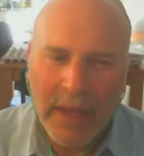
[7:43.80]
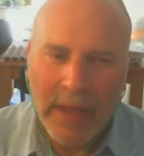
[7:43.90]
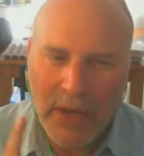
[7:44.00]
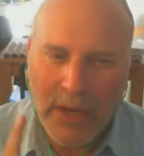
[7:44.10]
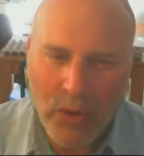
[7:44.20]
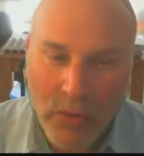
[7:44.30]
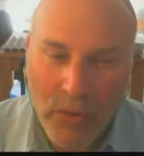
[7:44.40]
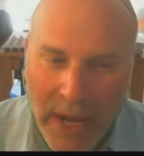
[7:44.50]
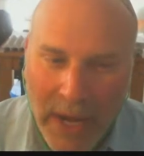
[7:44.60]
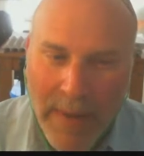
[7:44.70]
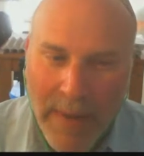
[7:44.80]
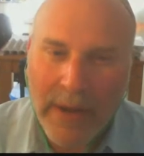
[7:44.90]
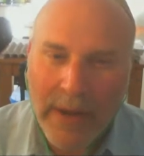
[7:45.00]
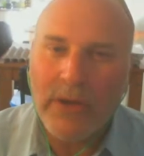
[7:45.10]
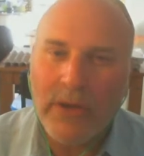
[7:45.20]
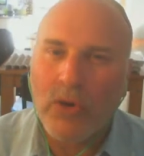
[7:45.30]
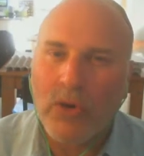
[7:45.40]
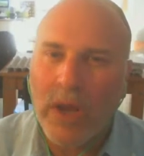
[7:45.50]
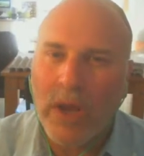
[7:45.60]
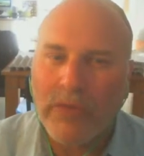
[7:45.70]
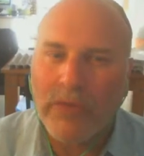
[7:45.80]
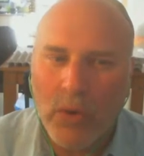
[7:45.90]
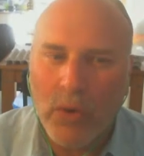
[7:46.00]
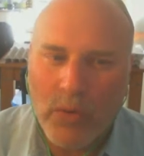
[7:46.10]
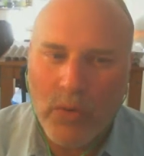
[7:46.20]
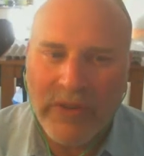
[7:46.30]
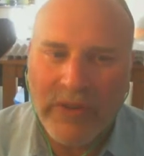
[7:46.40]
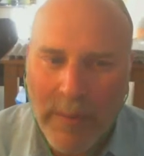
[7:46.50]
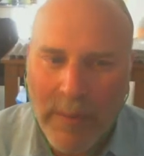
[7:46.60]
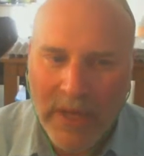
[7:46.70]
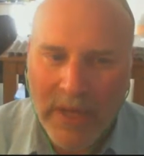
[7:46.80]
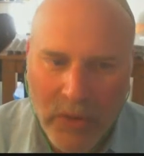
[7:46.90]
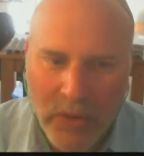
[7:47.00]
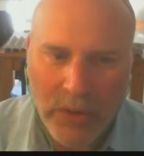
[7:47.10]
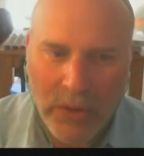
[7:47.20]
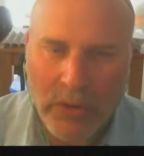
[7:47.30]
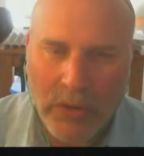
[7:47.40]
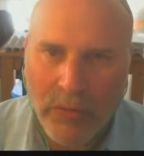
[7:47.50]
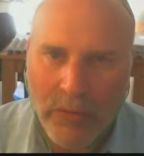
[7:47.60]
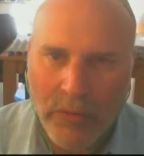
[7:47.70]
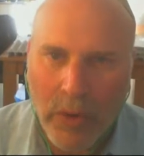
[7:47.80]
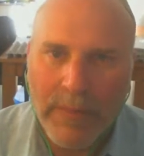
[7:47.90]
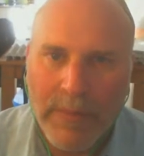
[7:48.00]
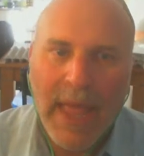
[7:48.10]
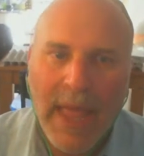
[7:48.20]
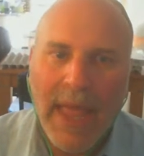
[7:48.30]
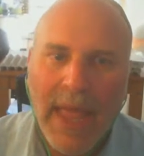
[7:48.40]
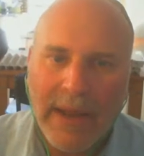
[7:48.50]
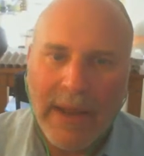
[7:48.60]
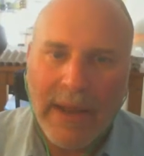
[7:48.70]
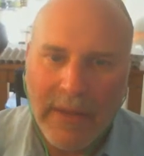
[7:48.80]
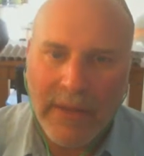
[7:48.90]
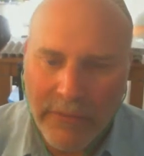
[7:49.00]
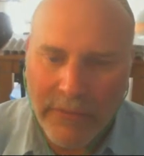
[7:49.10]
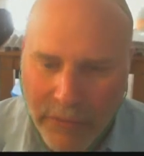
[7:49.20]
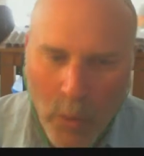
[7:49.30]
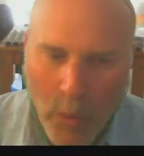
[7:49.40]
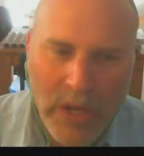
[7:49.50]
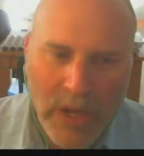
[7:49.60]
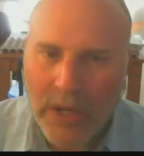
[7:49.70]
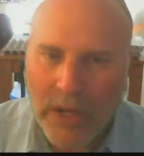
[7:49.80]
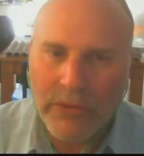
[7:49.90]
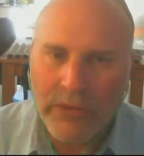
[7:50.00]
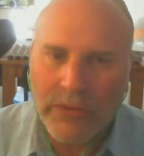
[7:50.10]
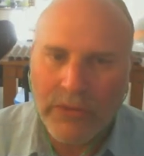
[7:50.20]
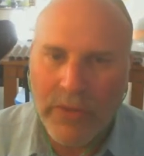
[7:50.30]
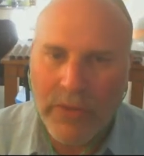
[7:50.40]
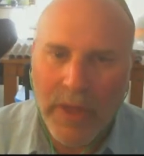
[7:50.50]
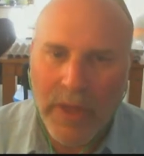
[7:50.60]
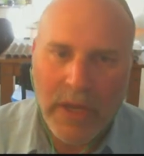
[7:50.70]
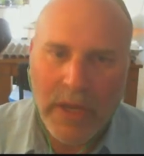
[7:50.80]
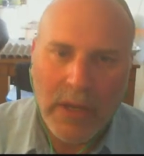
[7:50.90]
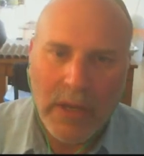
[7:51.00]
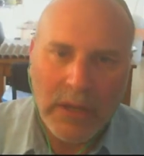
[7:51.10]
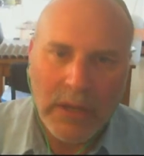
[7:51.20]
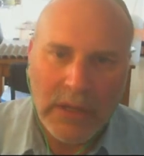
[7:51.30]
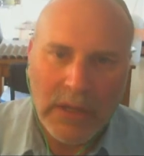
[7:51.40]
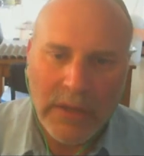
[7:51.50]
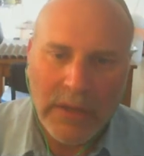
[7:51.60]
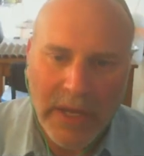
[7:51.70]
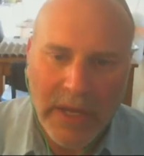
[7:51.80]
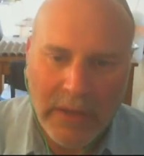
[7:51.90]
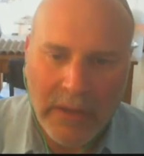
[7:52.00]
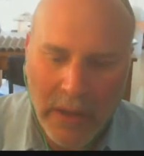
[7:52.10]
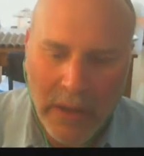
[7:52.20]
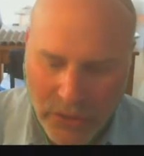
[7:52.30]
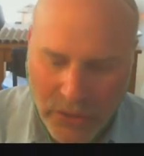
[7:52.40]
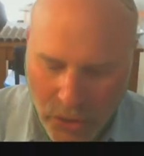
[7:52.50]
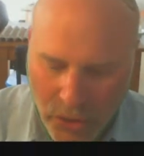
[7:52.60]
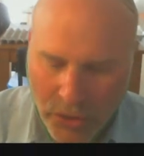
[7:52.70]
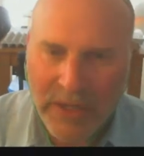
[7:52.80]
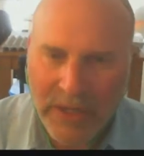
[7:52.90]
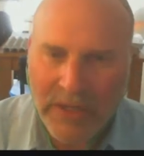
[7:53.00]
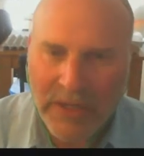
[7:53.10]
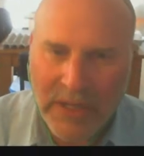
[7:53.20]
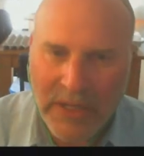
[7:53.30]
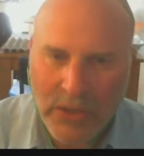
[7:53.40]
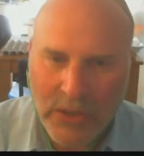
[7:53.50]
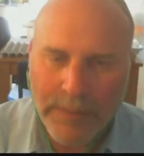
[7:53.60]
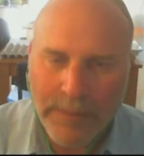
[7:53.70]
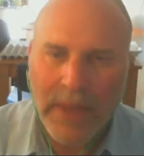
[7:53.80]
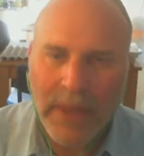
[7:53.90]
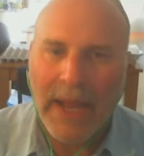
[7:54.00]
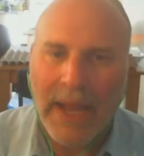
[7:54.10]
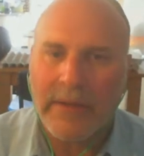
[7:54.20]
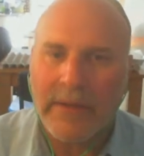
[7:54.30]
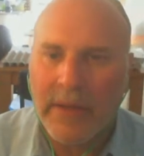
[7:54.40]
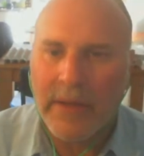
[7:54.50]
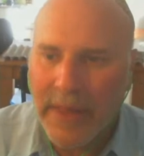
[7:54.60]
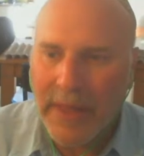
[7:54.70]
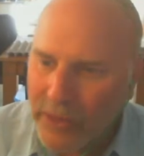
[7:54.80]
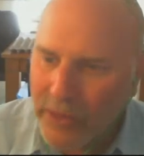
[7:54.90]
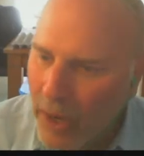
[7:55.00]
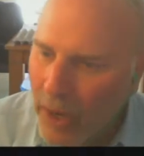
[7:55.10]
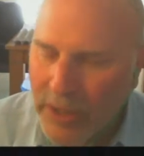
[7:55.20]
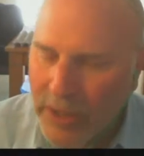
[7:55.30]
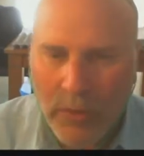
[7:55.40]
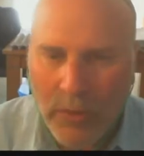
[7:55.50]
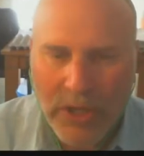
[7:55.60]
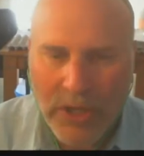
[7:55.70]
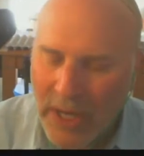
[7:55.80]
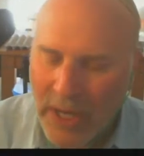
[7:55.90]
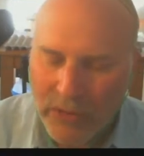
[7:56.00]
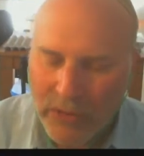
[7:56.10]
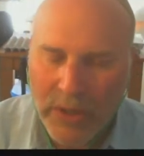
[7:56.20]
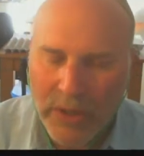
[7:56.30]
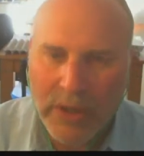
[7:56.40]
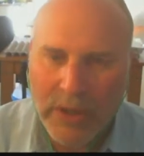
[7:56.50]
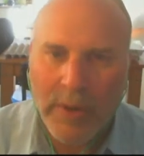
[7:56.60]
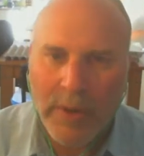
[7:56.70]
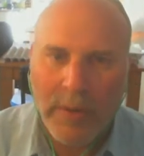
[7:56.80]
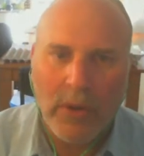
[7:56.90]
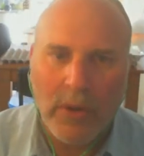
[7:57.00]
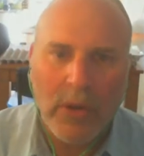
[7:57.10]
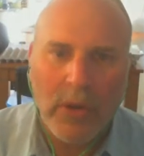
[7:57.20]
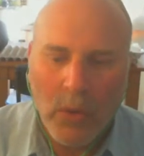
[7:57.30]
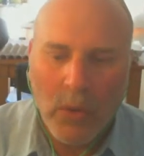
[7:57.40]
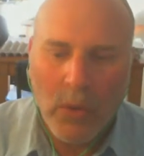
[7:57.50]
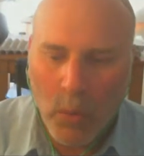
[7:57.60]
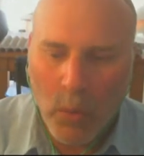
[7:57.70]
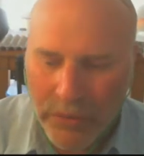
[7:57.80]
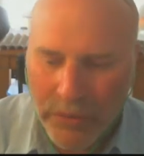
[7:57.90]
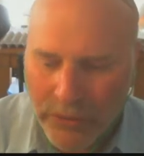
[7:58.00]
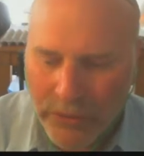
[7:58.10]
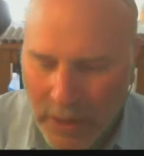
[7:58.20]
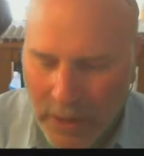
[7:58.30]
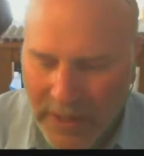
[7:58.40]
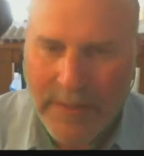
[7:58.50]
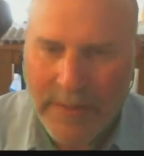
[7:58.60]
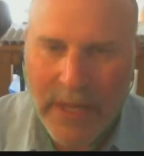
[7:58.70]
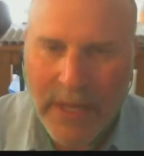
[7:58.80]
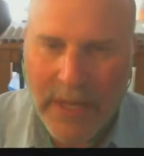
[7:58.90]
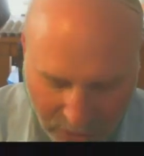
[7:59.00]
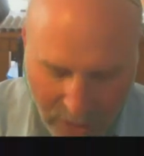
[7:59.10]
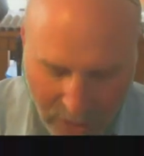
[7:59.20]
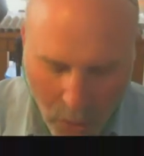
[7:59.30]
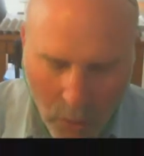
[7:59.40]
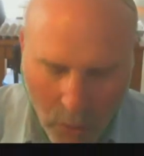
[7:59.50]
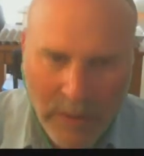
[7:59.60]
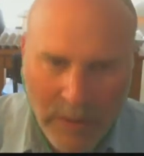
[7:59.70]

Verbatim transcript: and you're crying about it. You're crying for no good reason. I'm going to give you what to cry for. And for 40 years, they, they uh, sojourned in the desert. And that entire generation, as is written in the Bible, was uh, decimated. And the only